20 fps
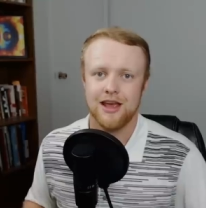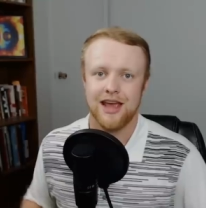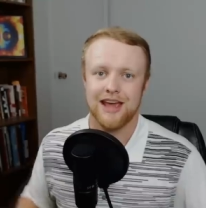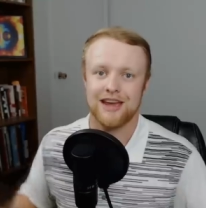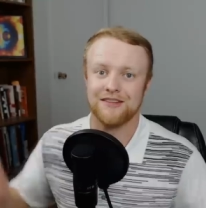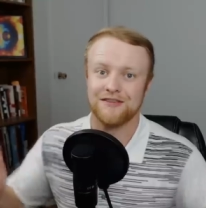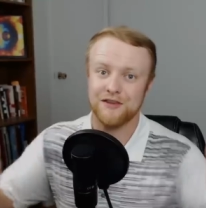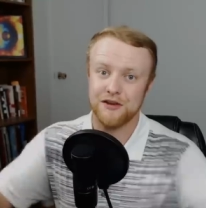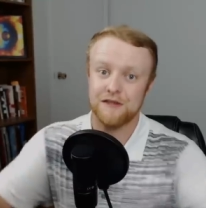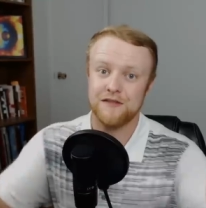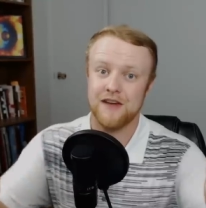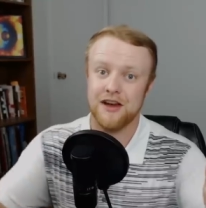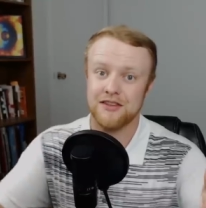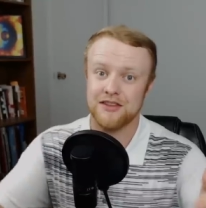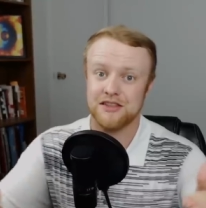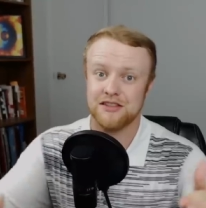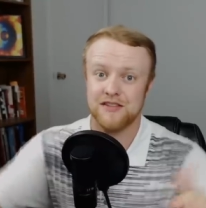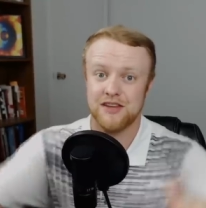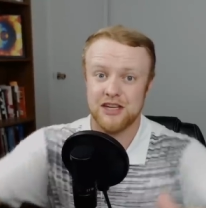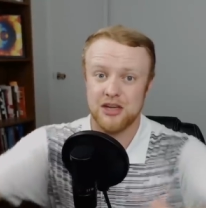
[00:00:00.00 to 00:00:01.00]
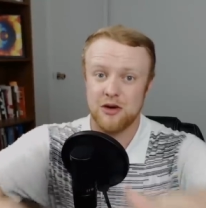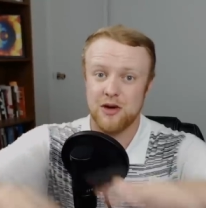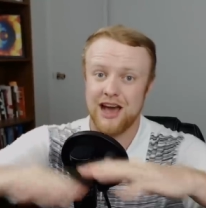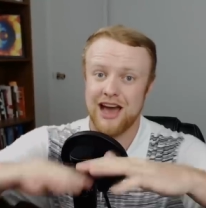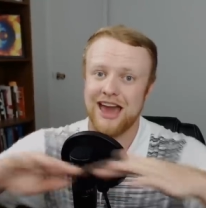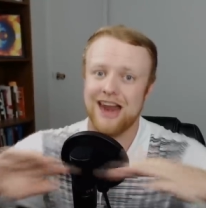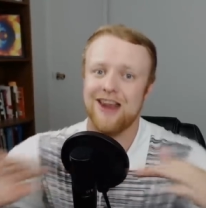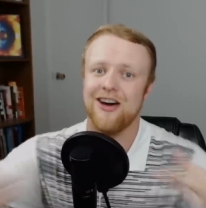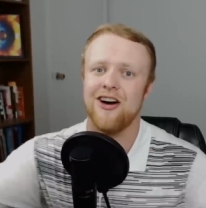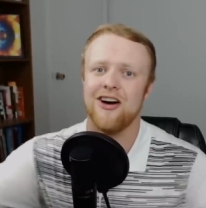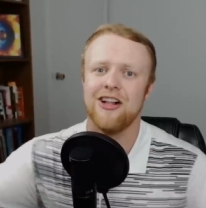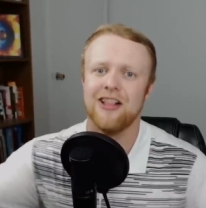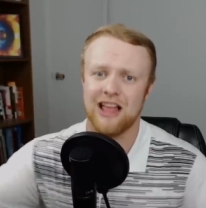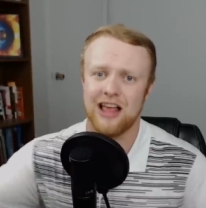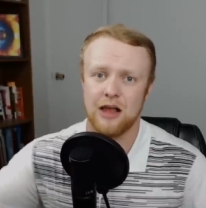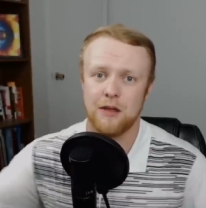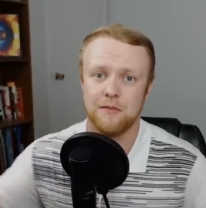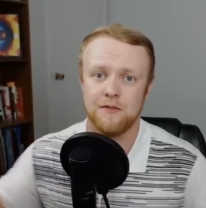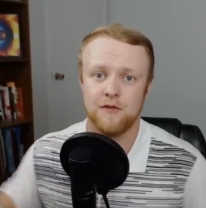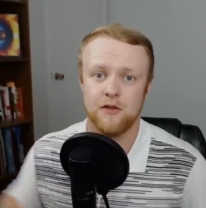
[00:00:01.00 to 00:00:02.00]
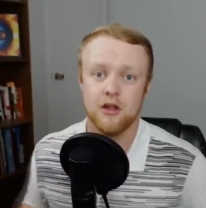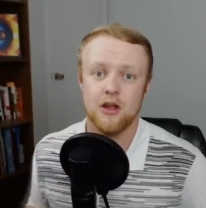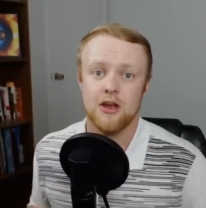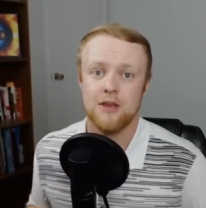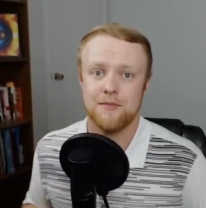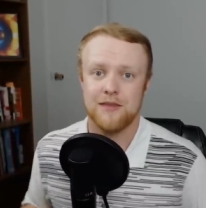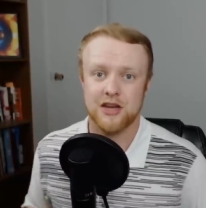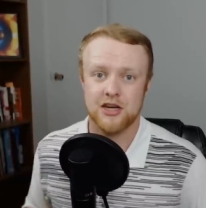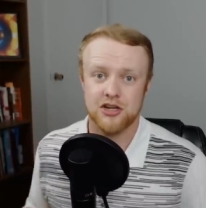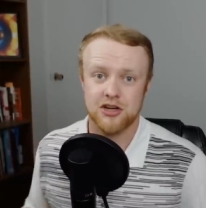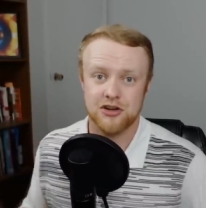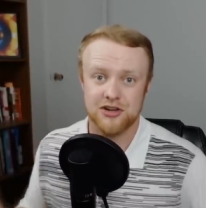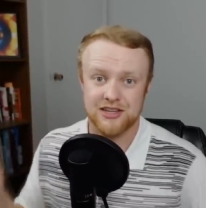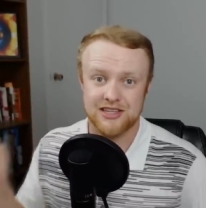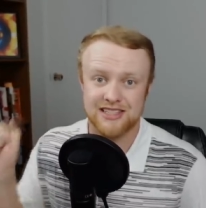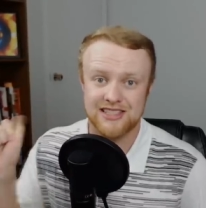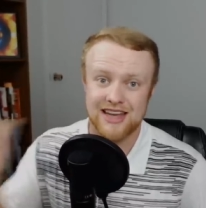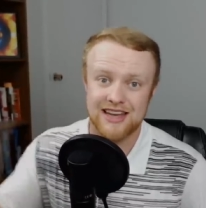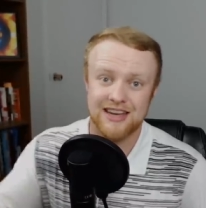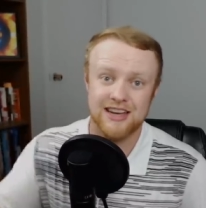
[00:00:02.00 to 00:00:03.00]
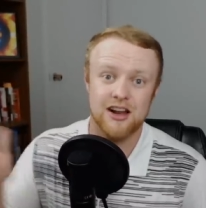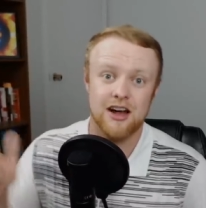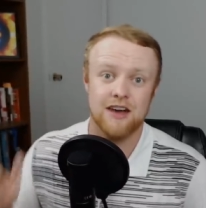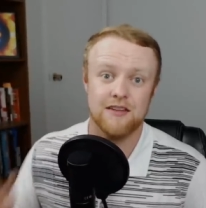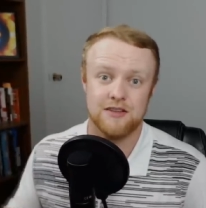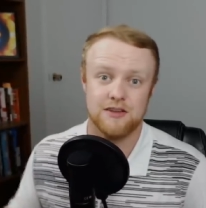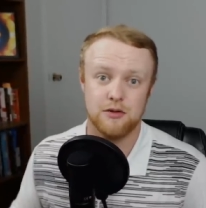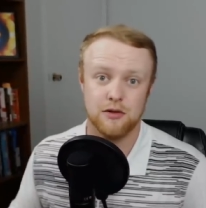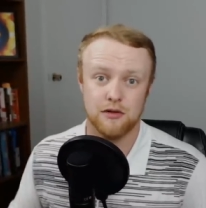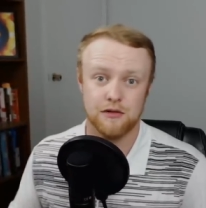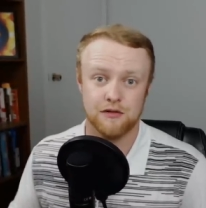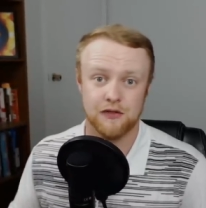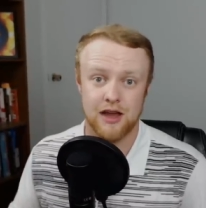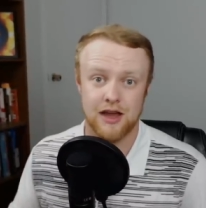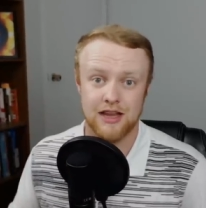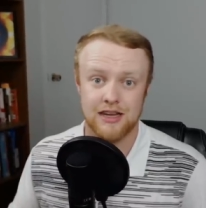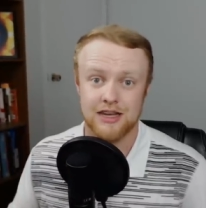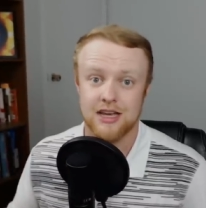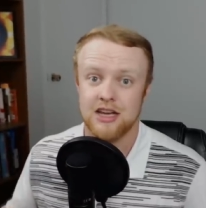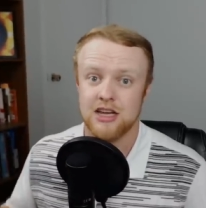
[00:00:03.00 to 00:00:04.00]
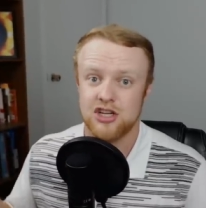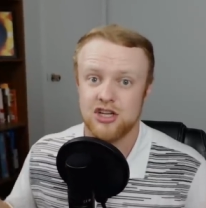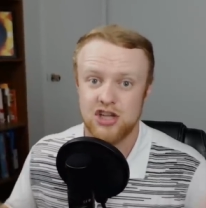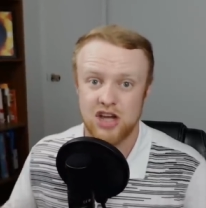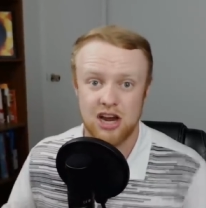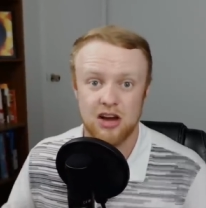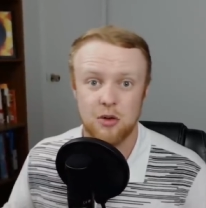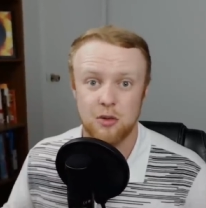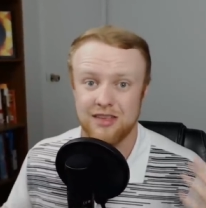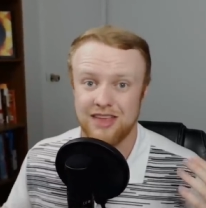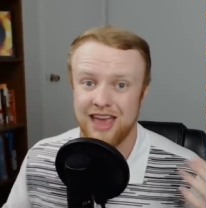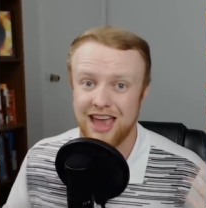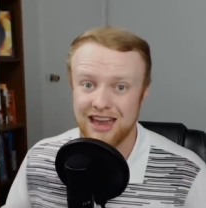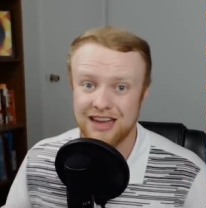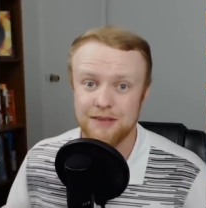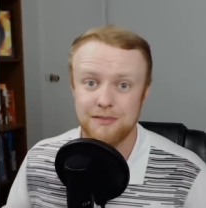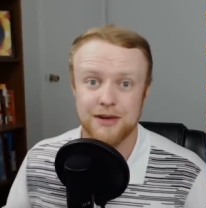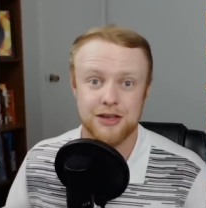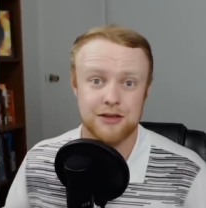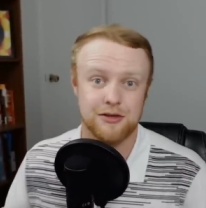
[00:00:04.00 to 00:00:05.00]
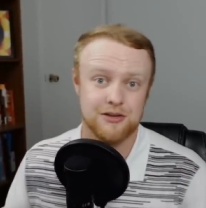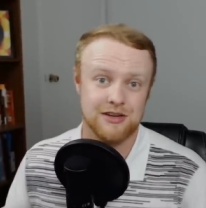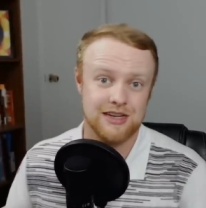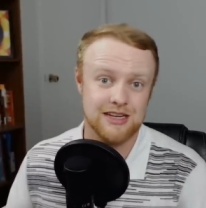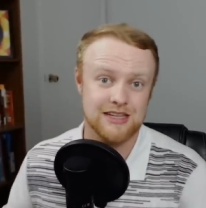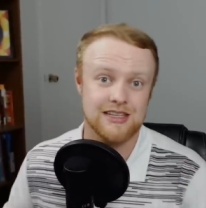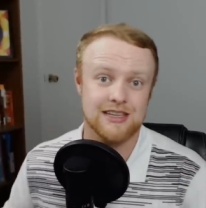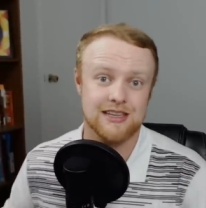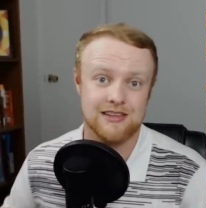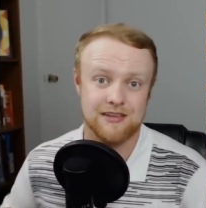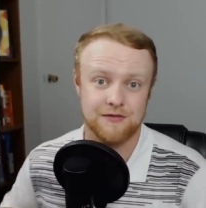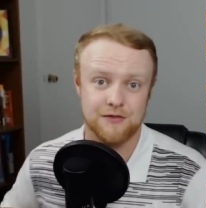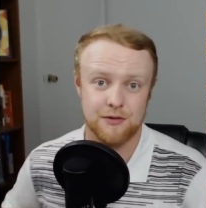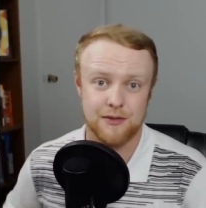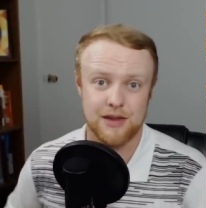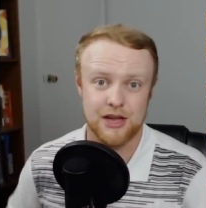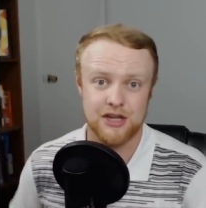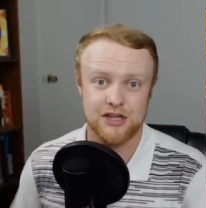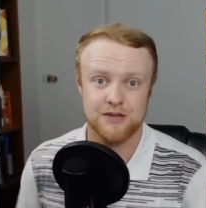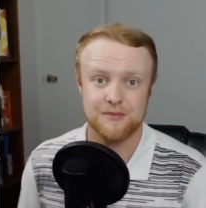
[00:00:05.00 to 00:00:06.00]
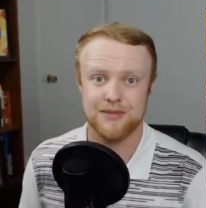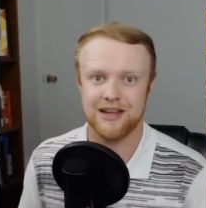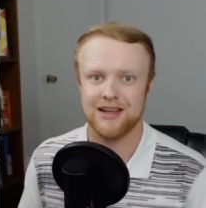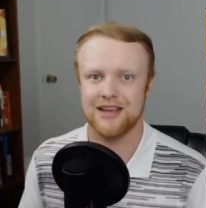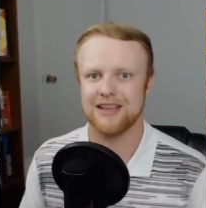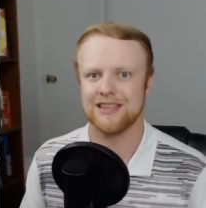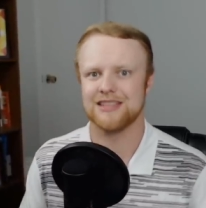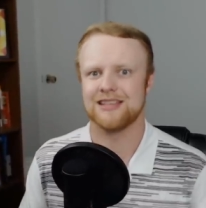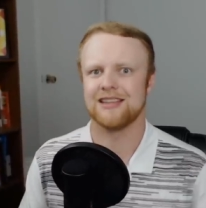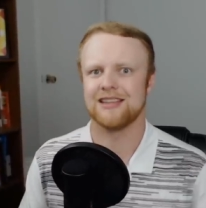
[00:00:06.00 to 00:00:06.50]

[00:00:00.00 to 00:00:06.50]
And if you found this video at all helpful, make sure to send it off to a friend, share it with anybody who needs this information because,